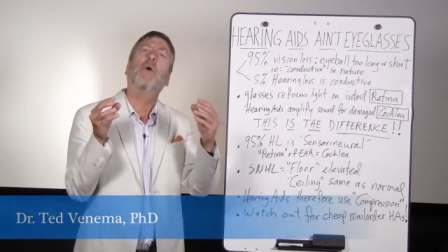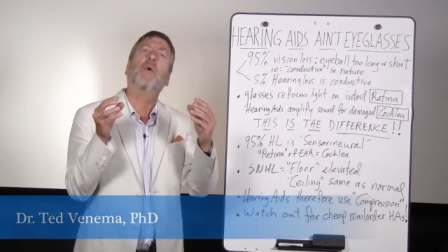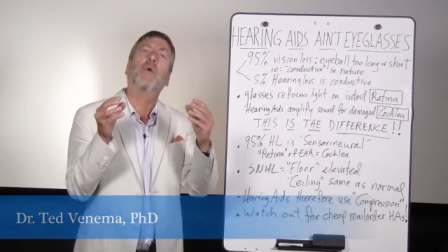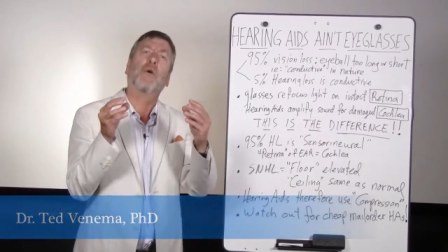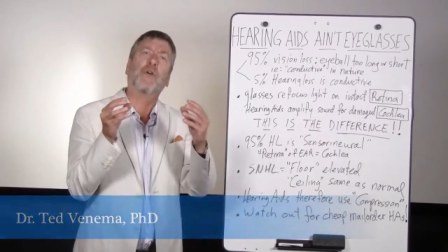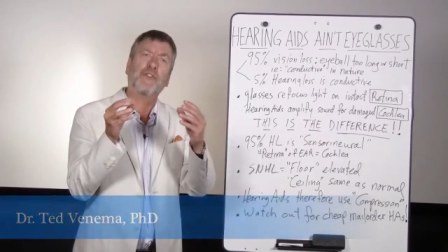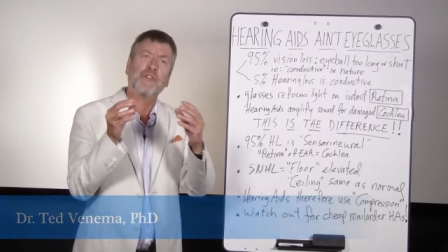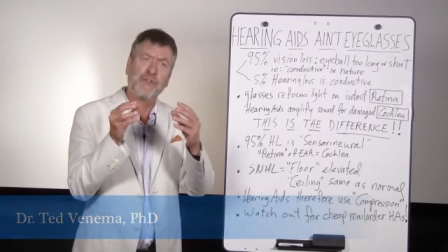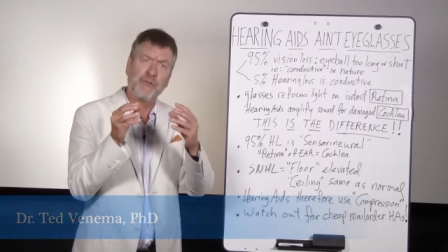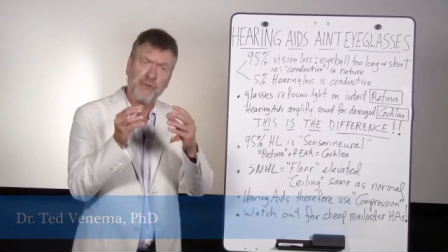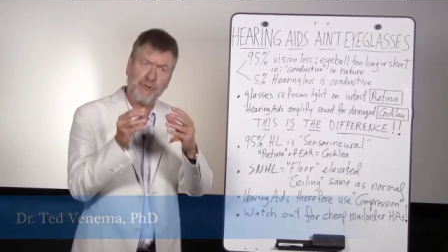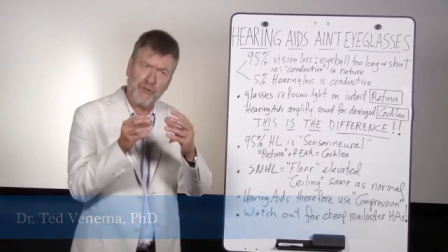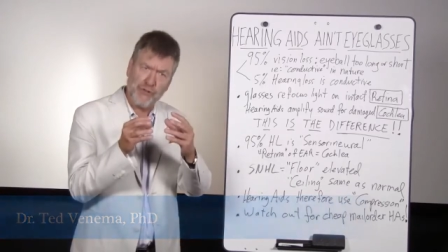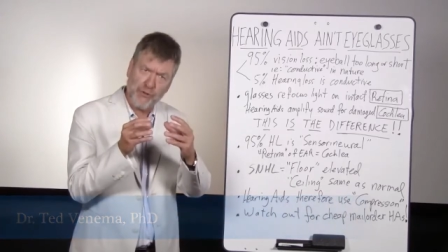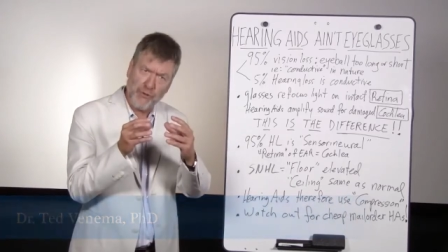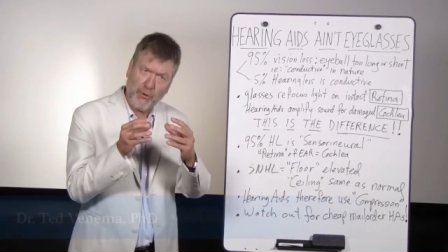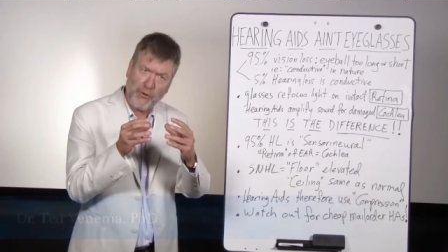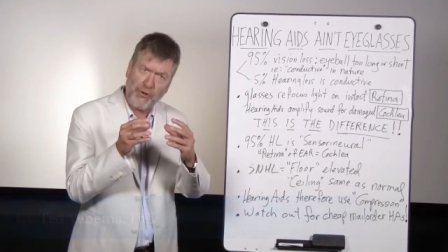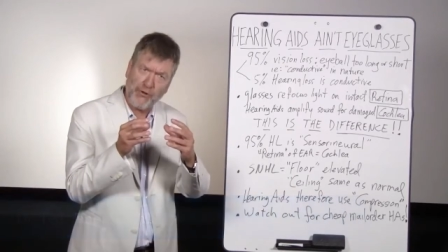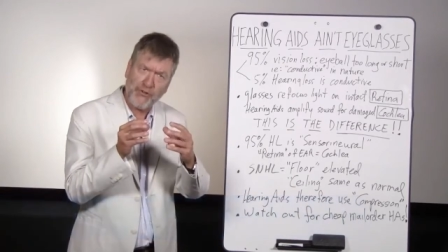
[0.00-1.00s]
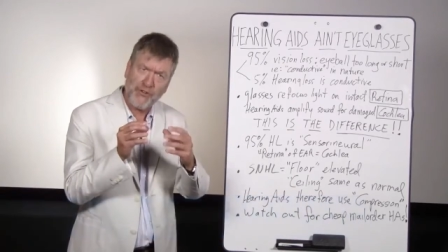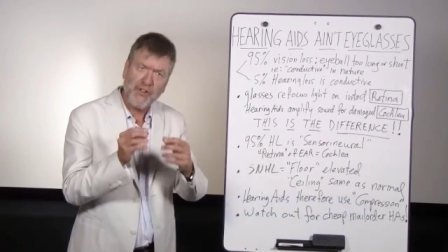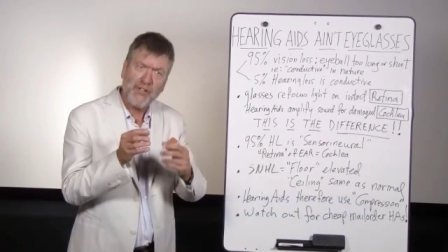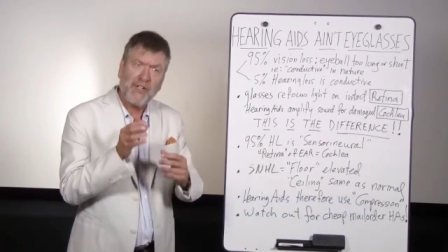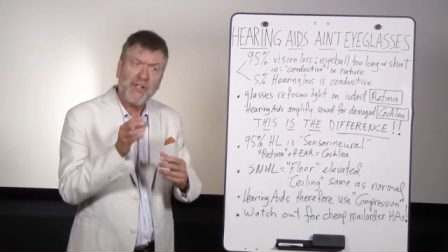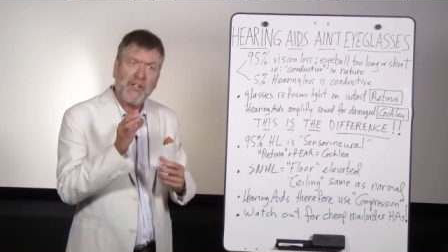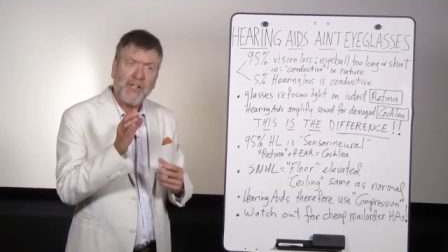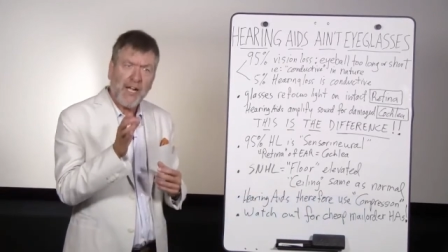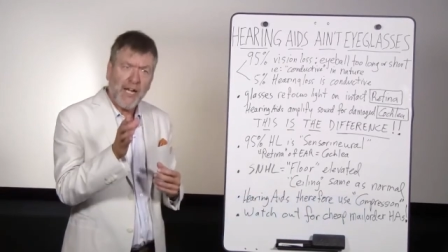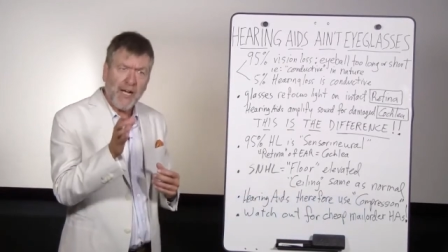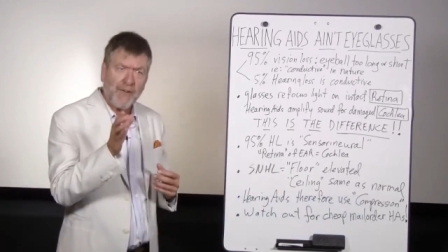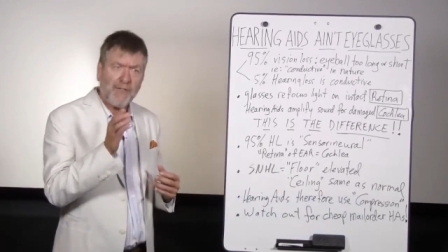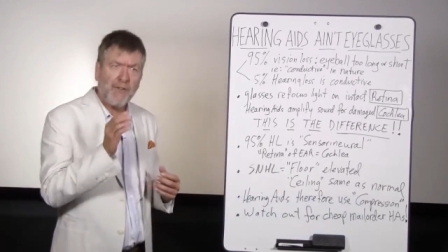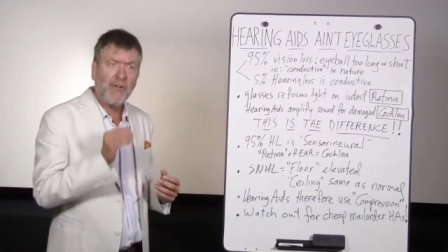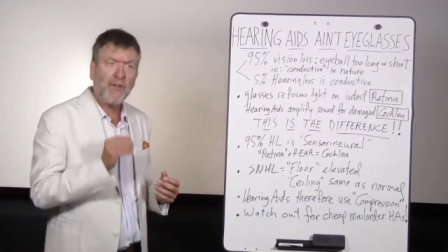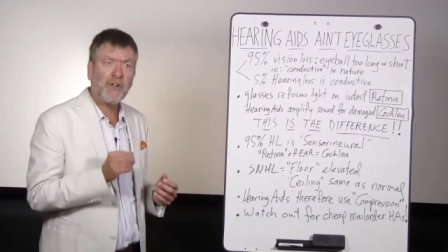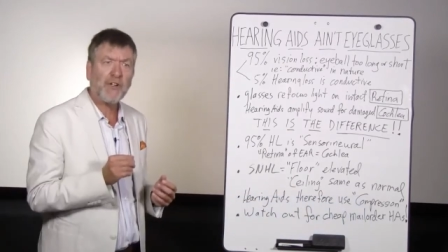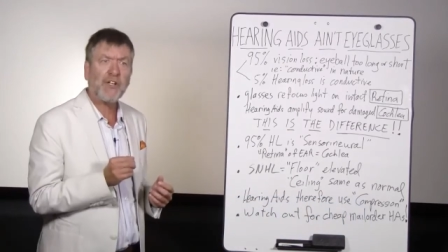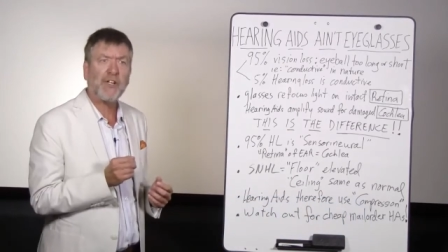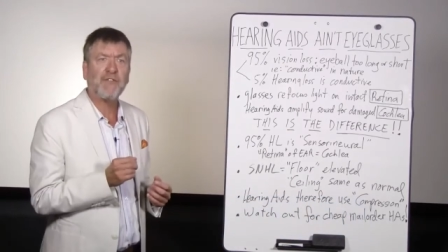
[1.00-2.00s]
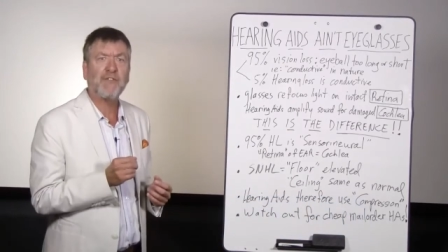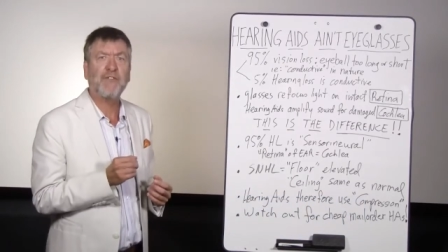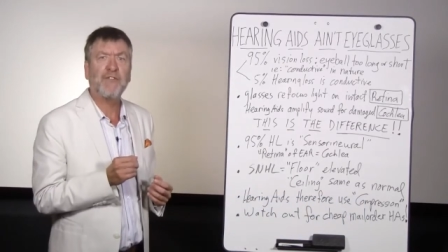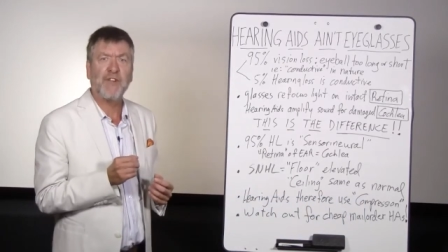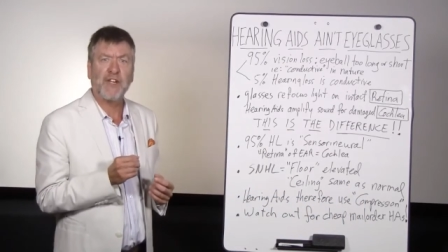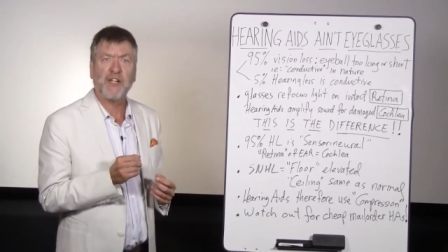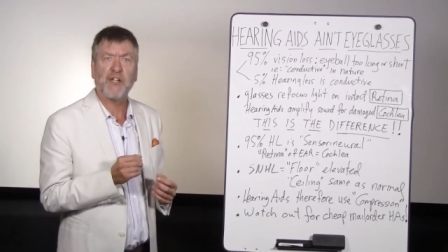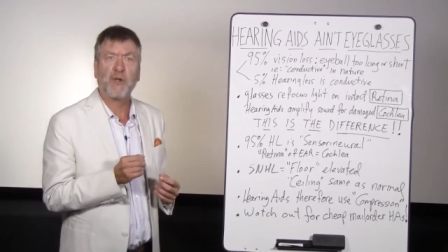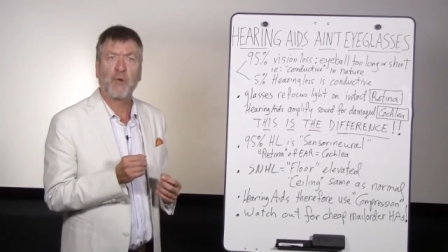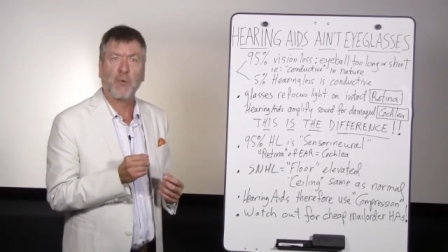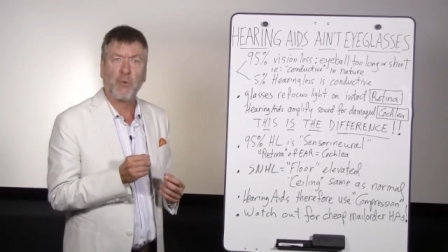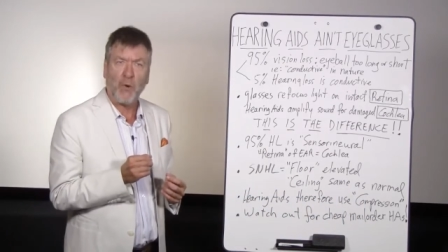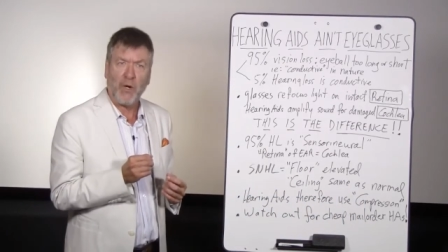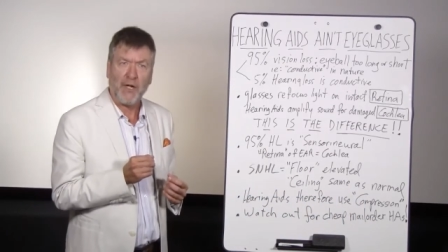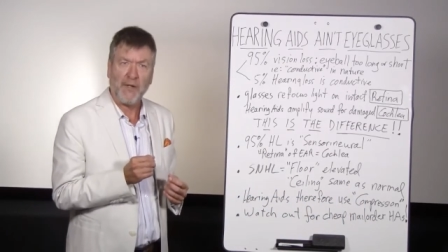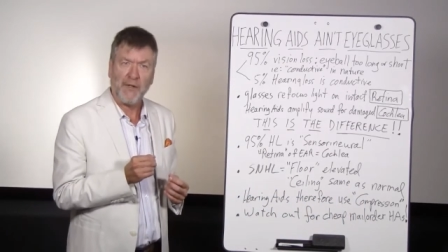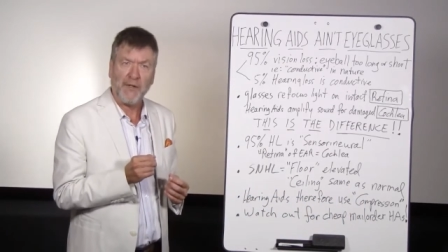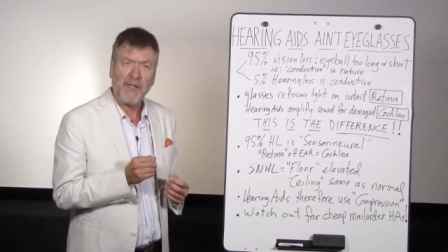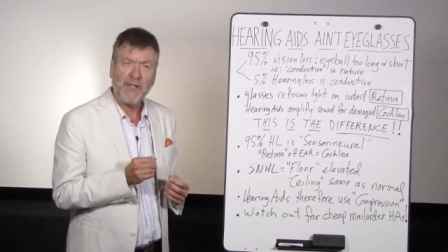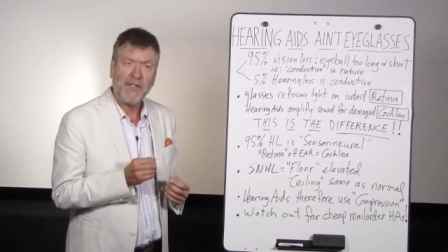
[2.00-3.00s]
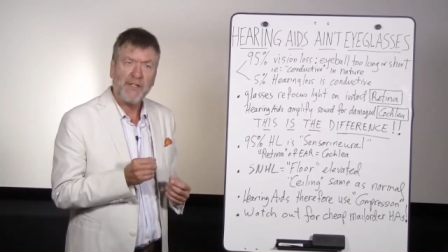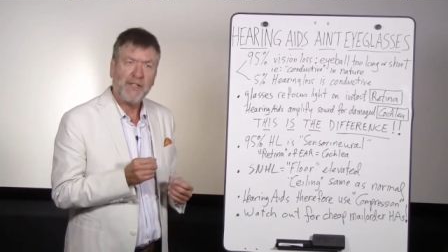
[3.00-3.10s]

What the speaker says: or too short. Have a look at figure 1.